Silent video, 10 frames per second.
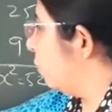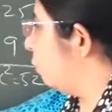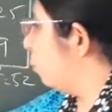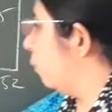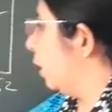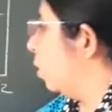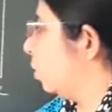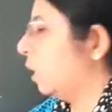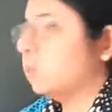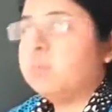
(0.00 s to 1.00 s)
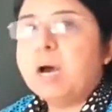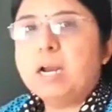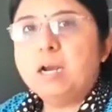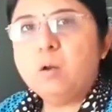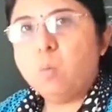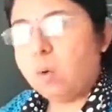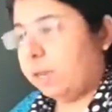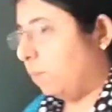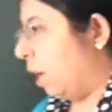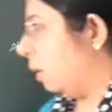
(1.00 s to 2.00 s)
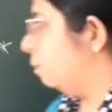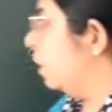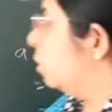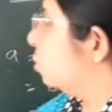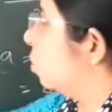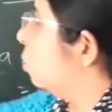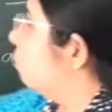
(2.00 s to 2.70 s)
have to find out x bar and y bar. So